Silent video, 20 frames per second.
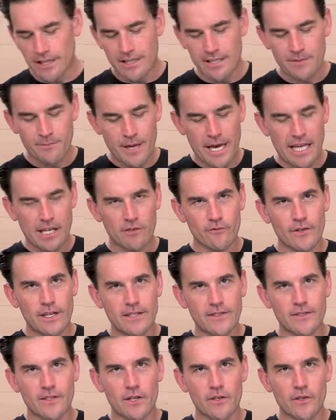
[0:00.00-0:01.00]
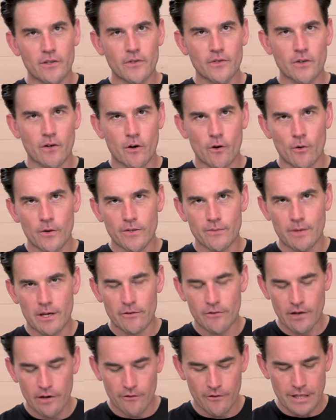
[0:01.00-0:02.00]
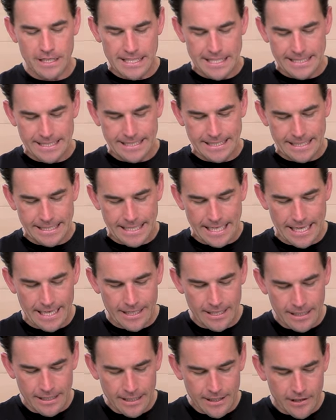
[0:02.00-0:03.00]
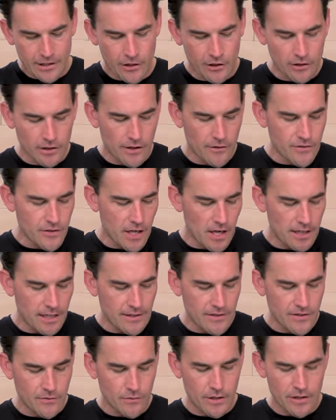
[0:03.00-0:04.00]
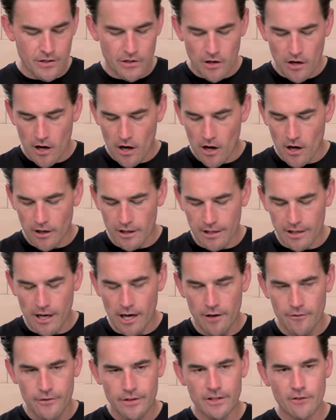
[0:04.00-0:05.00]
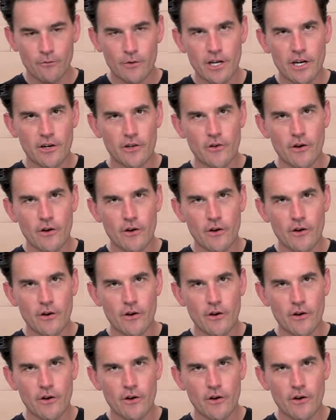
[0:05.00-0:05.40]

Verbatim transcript: like these panel vents though. Those are always my favorite, easy to get your gloves on and switch on and off. In the rear,